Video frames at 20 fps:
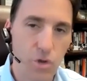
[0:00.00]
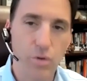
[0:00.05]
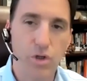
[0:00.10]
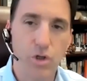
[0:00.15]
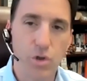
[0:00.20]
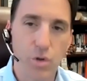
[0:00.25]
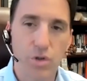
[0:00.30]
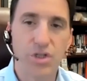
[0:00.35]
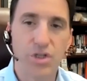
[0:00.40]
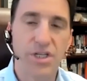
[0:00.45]
and
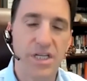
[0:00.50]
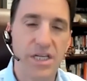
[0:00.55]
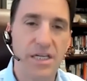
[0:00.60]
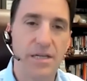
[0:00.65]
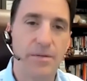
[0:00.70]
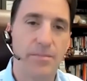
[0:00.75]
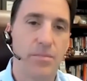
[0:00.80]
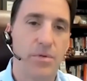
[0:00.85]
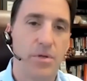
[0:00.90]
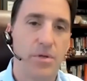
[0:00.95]
your
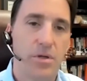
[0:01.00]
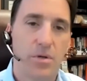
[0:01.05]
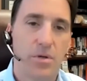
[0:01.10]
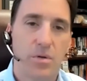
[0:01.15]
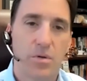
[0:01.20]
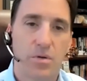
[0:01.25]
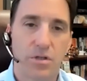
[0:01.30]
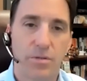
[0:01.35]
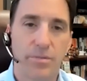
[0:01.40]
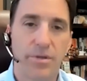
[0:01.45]
team,
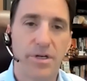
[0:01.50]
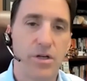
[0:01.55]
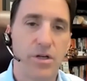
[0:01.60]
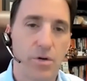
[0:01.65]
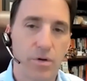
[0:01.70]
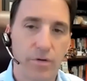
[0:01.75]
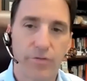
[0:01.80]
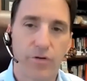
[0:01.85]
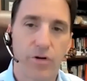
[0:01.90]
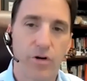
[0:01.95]
someone at
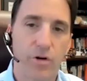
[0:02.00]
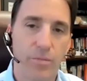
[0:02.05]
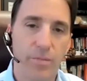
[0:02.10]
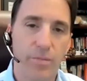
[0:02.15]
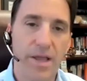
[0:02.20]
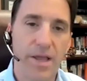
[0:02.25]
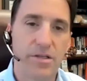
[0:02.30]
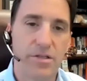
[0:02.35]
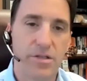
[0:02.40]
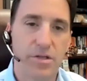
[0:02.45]
your firm
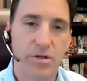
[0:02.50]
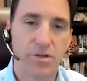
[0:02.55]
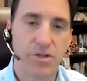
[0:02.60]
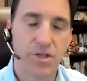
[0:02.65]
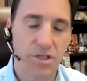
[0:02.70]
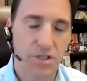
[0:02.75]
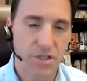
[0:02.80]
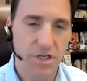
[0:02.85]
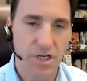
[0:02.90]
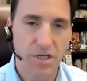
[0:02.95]
as their
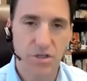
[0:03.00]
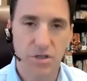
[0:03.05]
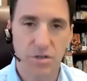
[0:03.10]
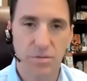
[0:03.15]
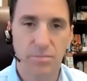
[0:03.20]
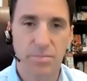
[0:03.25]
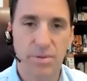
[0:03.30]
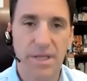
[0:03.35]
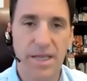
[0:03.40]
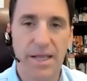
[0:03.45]
succession
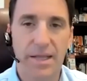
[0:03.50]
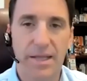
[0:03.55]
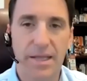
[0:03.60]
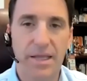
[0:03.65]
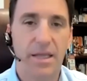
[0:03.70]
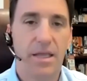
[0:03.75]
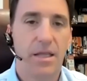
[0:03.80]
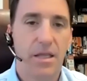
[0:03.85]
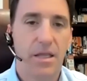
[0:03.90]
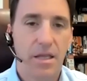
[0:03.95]
plan? Like
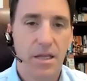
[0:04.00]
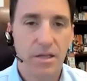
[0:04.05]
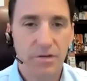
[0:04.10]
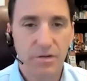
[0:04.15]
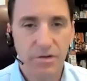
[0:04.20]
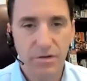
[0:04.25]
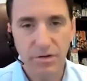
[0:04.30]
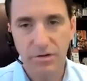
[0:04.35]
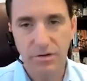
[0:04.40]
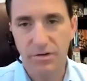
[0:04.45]

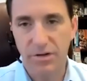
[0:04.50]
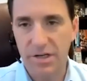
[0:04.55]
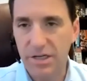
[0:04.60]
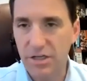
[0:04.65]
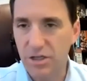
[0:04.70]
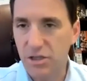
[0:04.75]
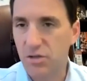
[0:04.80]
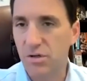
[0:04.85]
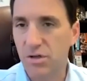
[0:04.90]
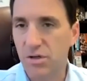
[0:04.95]
it's an
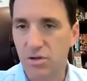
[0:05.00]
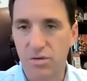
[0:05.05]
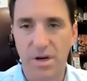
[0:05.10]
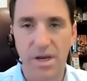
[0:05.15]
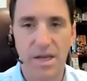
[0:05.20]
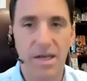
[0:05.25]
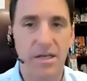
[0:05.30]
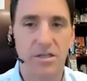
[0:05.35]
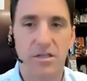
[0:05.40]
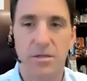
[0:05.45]
industry
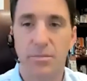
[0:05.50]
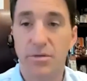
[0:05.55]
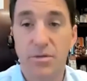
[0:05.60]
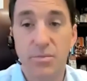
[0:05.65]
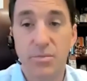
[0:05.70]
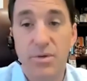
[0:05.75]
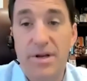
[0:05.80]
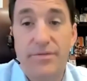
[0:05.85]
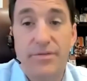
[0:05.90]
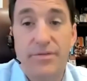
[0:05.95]
trend. Someone's
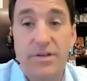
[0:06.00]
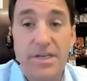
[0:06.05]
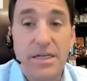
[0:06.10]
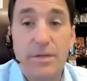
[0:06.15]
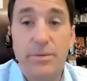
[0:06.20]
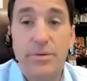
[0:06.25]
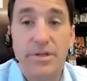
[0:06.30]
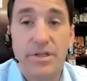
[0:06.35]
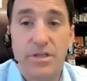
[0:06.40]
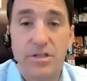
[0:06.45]
going to have to deal
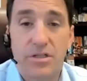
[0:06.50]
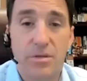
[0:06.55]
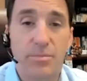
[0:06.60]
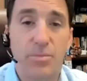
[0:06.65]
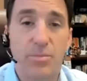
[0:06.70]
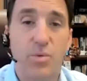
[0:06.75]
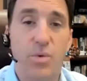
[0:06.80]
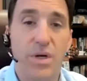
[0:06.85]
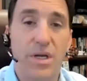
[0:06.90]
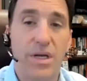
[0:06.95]
with it at some
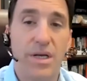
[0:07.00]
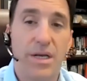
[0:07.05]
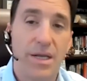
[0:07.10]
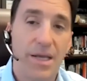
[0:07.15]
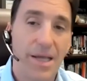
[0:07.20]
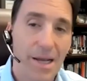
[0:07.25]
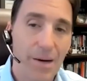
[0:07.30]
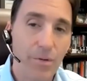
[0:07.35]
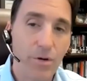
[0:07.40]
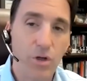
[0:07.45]
point.
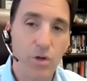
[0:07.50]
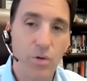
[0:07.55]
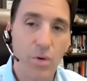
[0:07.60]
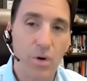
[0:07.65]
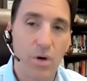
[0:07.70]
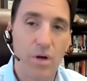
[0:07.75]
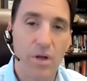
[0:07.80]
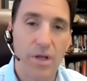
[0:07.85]
How are you all